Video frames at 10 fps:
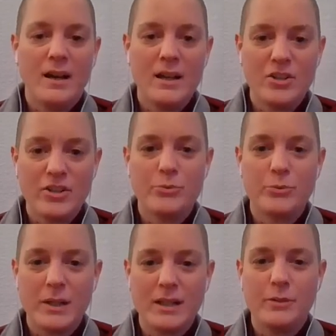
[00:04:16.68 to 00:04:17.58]
He just
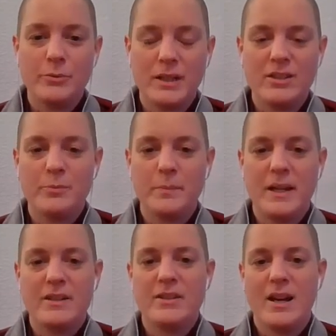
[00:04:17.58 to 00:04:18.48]
really, really
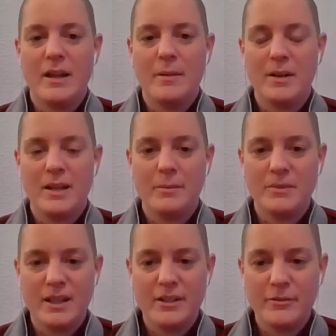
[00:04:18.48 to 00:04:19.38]
spent time by
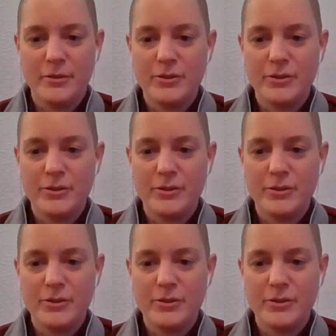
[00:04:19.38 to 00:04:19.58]
himself.